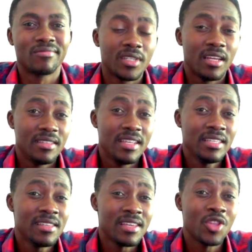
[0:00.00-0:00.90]
This is
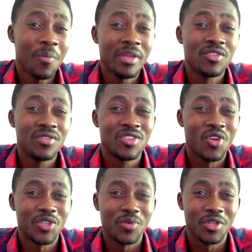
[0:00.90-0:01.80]
a topic to discuss
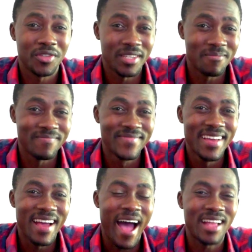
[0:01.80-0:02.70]
with your team,
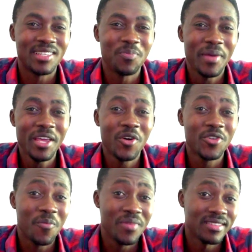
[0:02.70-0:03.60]
and depending on your
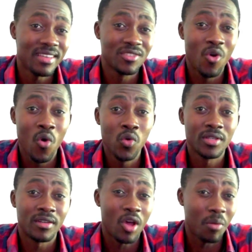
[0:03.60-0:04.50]
business goals
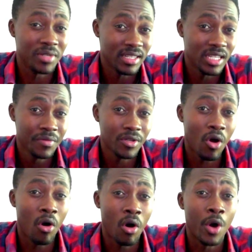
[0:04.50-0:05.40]
and objectives
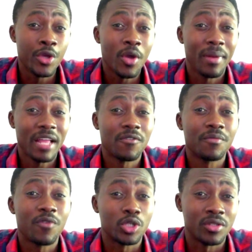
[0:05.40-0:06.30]
or your platform
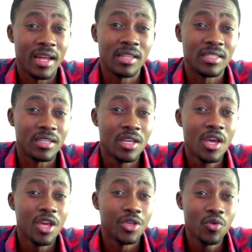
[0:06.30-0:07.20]
functionality,
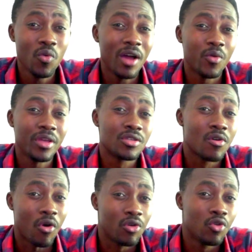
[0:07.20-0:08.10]
you are going to
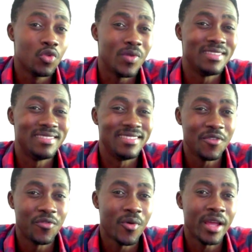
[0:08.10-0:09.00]
conclude with
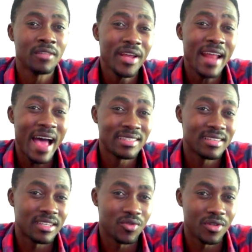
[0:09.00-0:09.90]
different answers
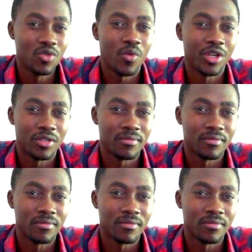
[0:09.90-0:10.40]
to this question.